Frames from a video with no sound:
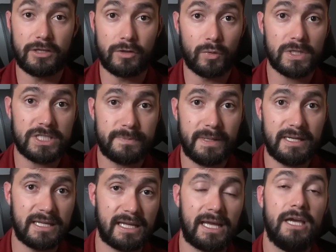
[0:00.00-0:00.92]
you are
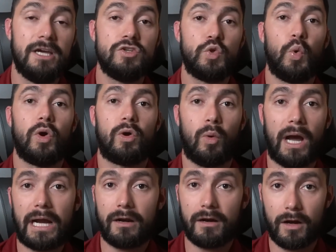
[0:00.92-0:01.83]
spending to
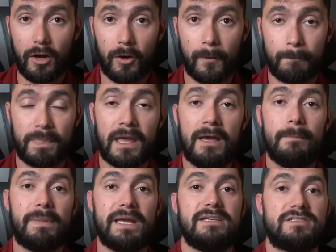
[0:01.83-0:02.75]
acquire a home
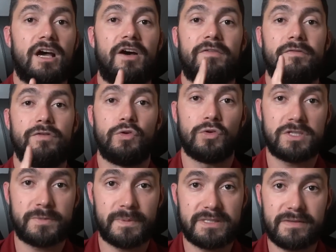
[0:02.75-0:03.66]
based off of your
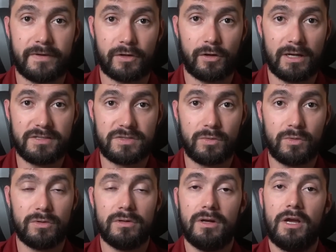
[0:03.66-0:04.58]
specific credit
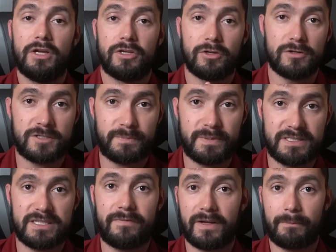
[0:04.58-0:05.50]
score, your
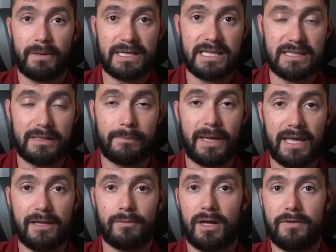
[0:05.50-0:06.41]
specific money in the
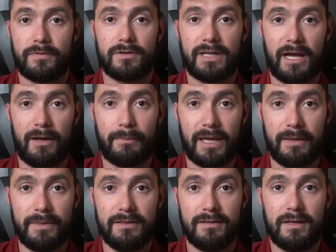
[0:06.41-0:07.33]
bank, right, for your down
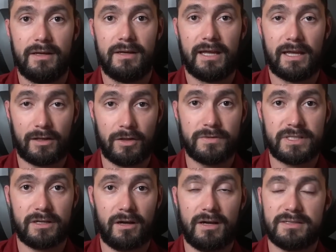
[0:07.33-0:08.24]
payment and
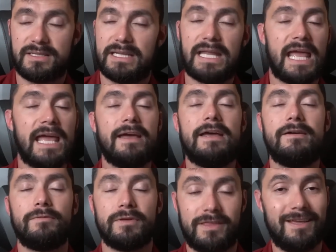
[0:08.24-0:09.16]
closing costs and
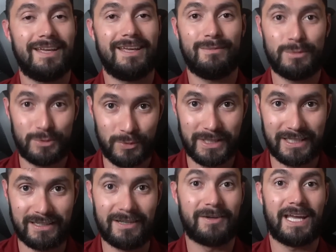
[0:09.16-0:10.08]
everything in
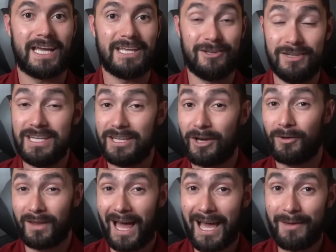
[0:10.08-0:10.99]
between, okay? You need to
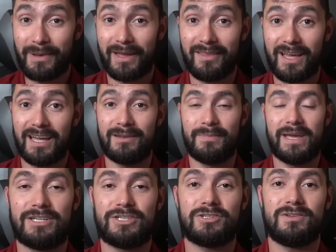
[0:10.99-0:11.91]
go line by line to
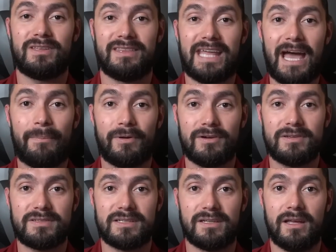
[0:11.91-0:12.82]
sure that that
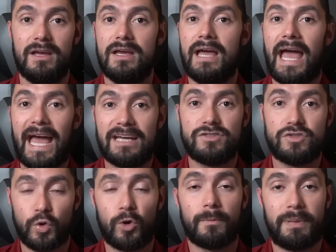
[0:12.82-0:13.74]
person
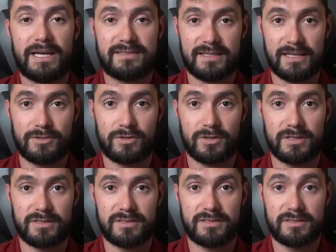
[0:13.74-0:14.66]
has your best
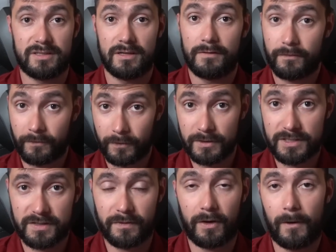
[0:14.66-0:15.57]
interests
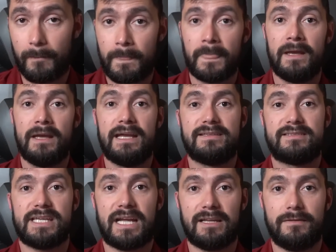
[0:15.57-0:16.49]
first of all, and
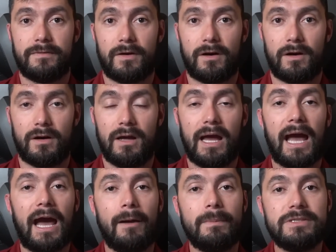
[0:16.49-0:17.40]
second of all,
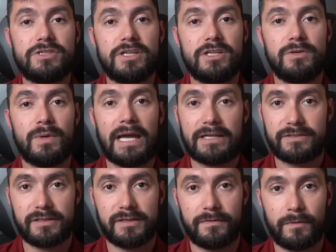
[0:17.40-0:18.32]
how much can you
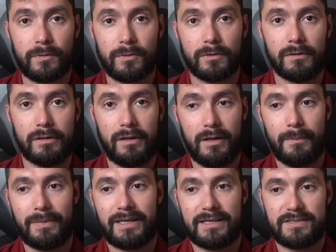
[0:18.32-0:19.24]
actually afford?
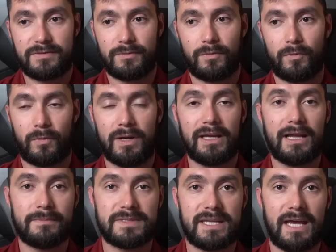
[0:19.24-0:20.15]
Because when it
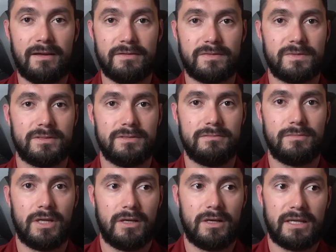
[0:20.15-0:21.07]
comes down to it,
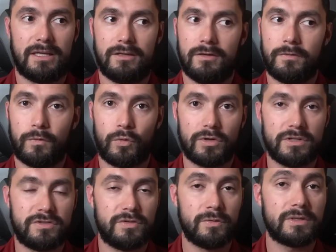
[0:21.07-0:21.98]
can you afford
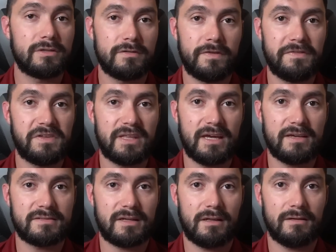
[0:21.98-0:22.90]
a
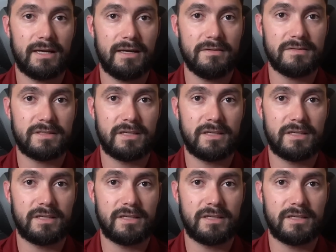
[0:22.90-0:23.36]
$250,000 house?